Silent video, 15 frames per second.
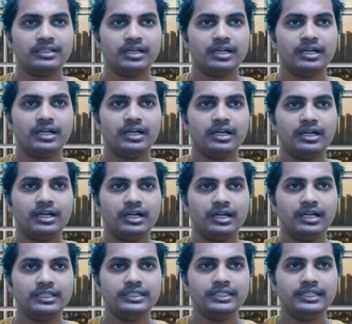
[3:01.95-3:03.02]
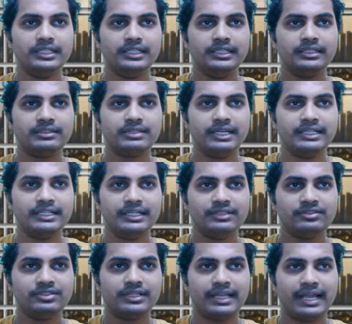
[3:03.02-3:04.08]
and
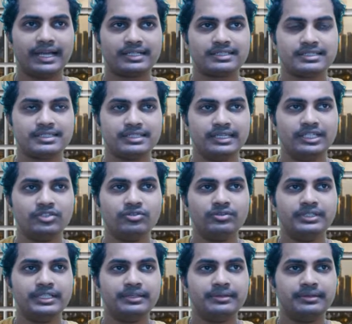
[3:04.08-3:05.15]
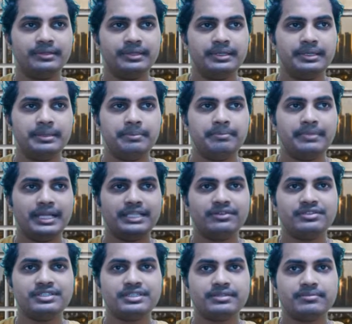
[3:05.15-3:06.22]
unintentional acts including
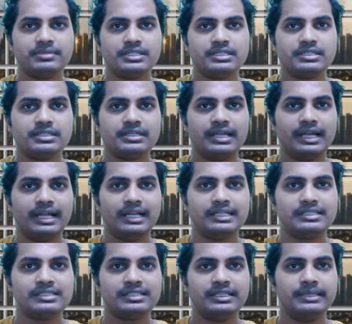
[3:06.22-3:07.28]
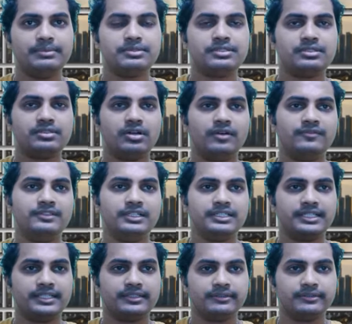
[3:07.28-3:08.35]
mannerisms and slips
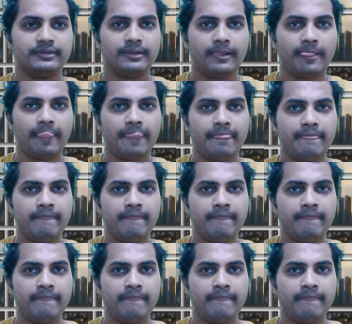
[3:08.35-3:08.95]
of the tongue.